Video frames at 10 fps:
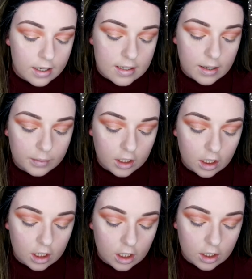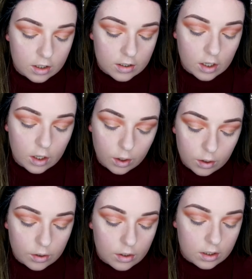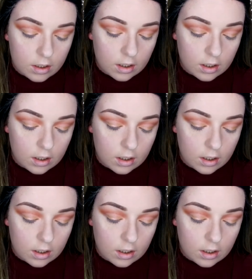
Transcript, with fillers: So I'm going to use Oud,